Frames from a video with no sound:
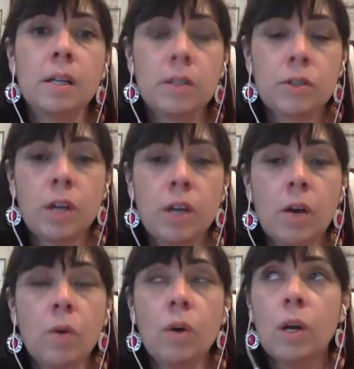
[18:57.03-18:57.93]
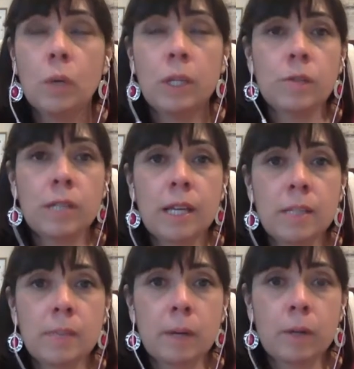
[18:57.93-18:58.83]
So when you say
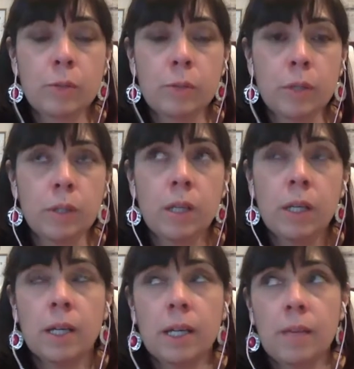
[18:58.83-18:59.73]
spiritual, and I'm